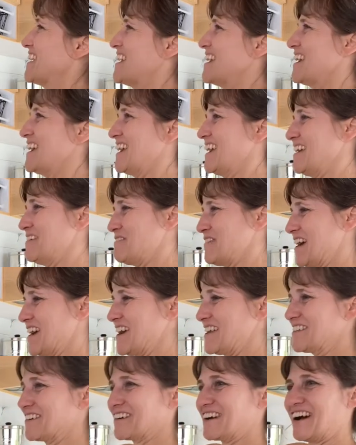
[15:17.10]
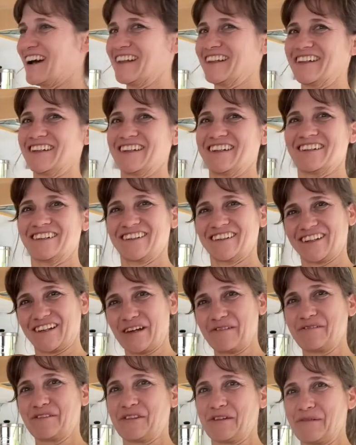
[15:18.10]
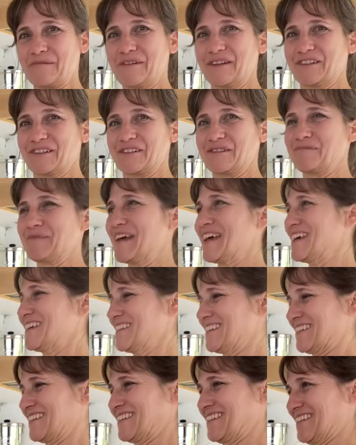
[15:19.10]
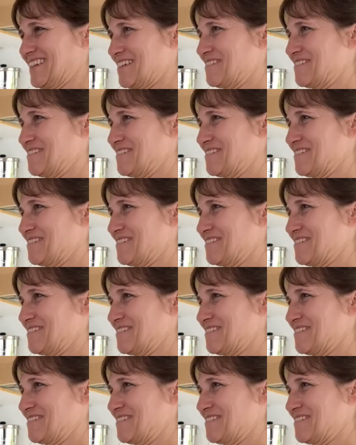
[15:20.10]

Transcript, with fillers: And my other colander took up so much space. I'm